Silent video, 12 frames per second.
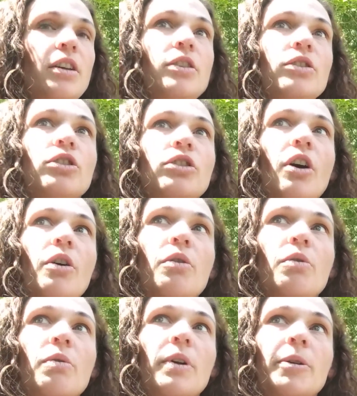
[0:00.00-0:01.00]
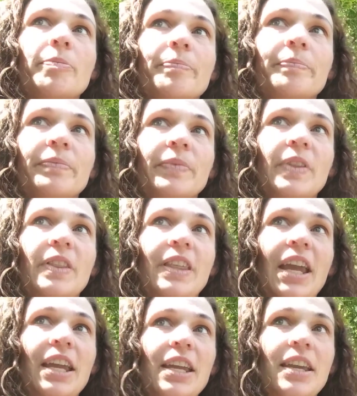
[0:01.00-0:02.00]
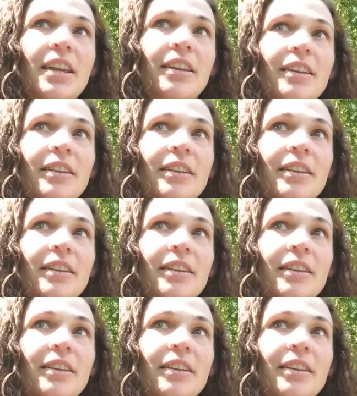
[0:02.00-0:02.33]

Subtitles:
So they,